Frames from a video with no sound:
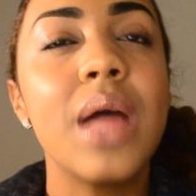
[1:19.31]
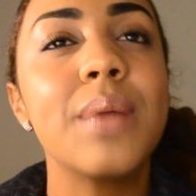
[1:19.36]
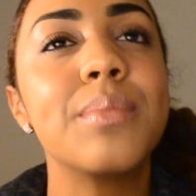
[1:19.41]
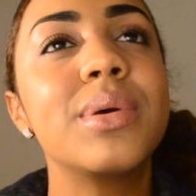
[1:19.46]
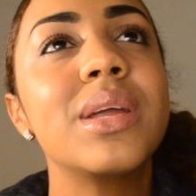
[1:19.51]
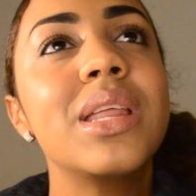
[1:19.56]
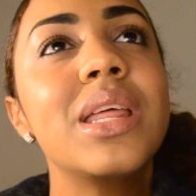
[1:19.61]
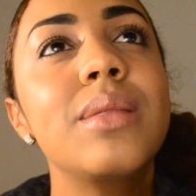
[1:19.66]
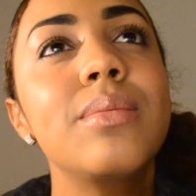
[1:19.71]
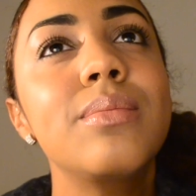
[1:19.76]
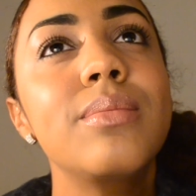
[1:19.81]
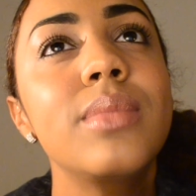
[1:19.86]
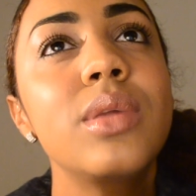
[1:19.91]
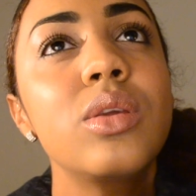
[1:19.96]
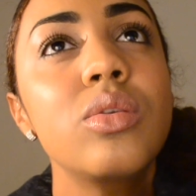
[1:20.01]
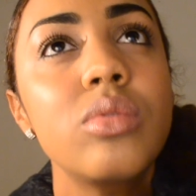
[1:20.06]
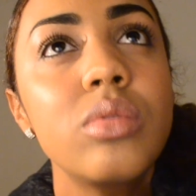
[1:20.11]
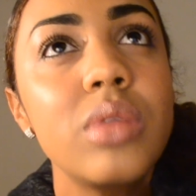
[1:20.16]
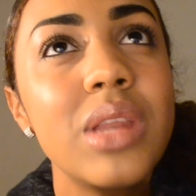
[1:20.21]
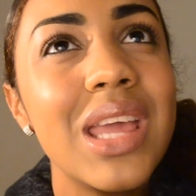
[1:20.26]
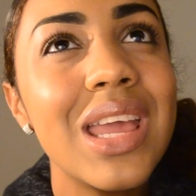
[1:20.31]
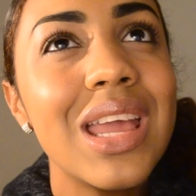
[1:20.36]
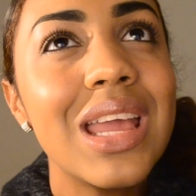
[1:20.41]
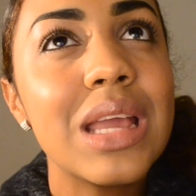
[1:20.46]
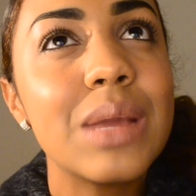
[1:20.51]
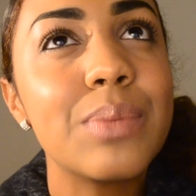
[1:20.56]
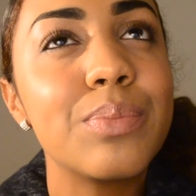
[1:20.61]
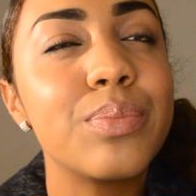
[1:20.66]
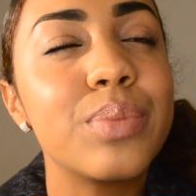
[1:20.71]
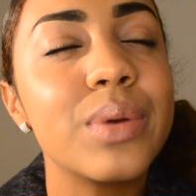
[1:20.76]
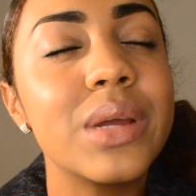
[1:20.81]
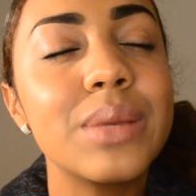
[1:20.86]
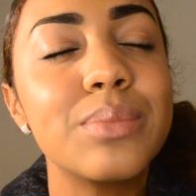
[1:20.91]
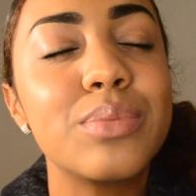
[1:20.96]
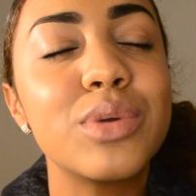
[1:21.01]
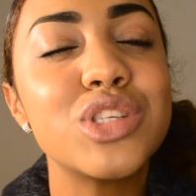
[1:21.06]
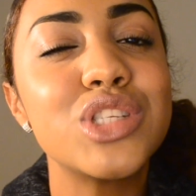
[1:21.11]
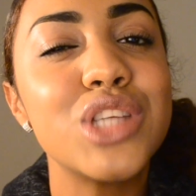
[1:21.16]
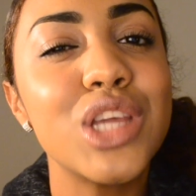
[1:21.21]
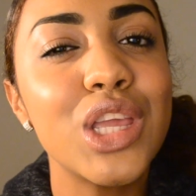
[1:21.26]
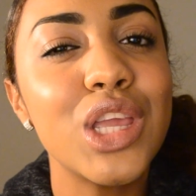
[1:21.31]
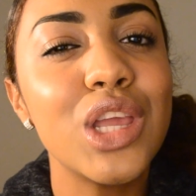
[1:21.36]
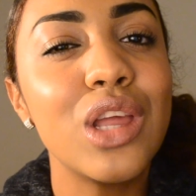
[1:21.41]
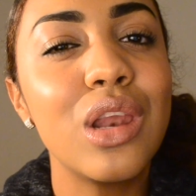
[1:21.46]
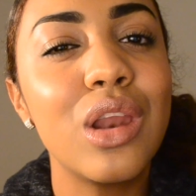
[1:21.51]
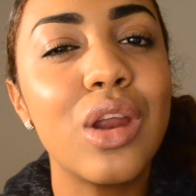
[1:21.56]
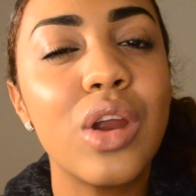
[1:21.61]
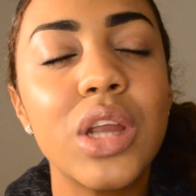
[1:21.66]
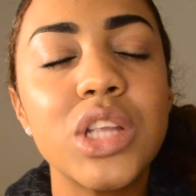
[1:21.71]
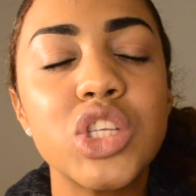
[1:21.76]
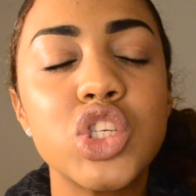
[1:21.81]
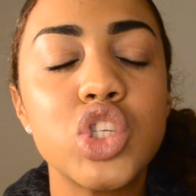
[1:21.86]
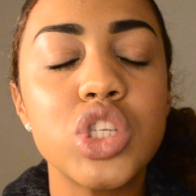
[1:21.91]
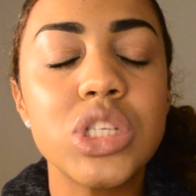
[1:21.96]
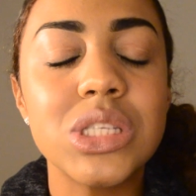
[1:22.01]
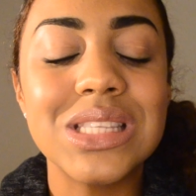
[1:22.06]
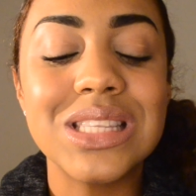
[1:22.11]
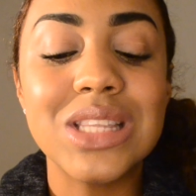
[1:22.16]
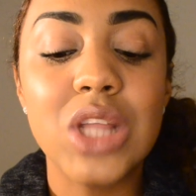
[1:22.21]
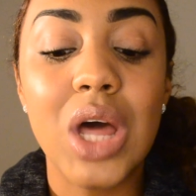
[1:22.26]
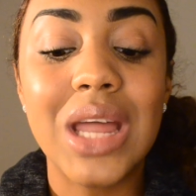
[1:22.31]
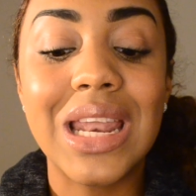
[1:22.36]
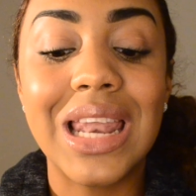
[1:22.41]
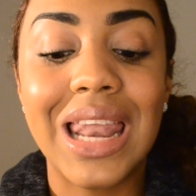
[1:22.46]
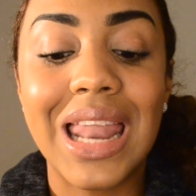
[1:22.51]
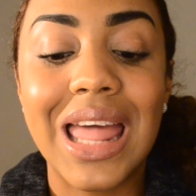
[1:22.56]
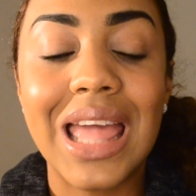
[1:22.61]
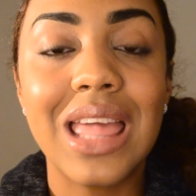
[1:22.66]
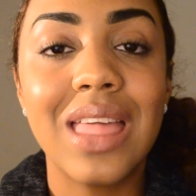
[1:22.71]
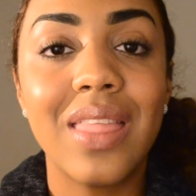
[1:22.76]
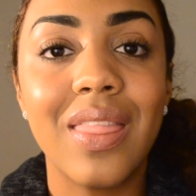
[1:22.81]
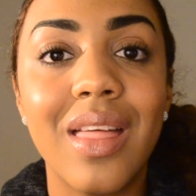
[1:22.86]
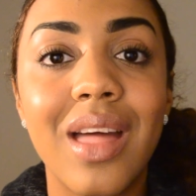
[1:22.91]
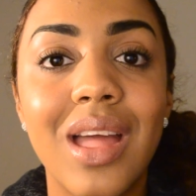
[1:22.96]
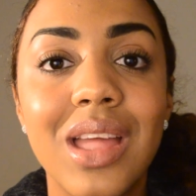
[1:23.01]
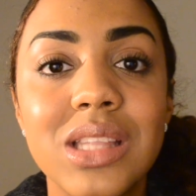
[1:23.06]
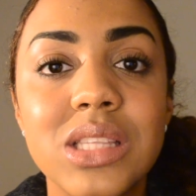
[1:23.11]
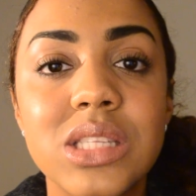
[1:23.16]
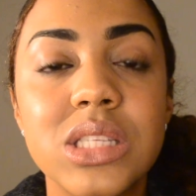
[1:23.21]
But in Munich in particular, it's just not like that.